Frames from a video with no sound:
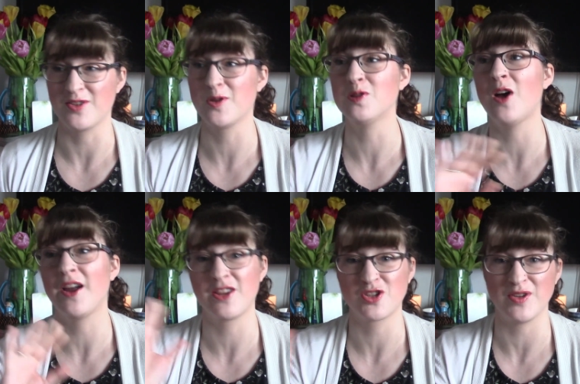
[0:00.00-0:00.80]
So a
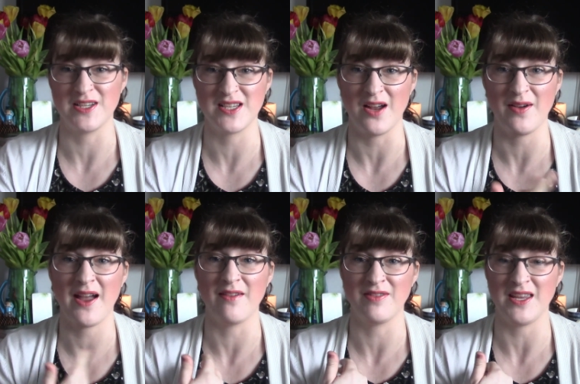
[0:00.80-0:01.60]
lot of the trees now
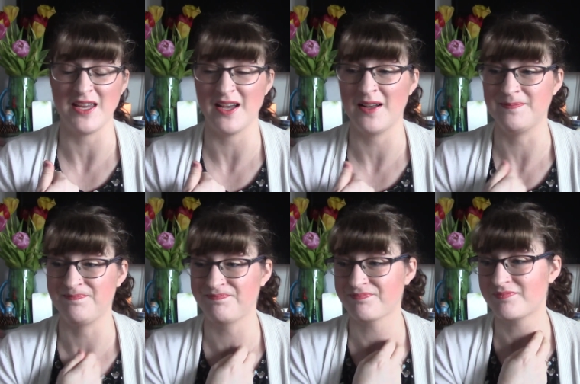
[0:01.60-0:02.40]
have the
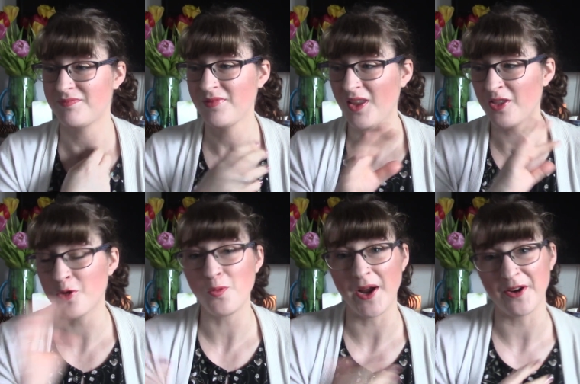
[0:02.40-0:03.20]

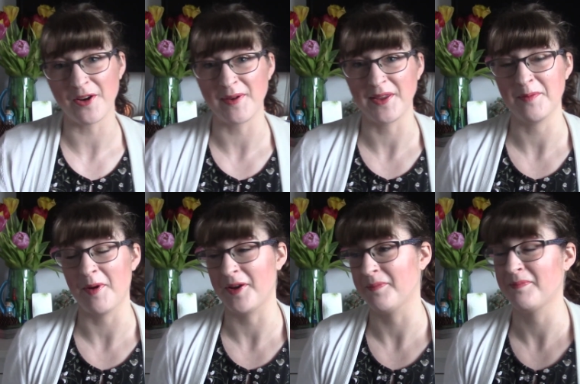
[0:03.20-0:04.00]
wire around the bottom.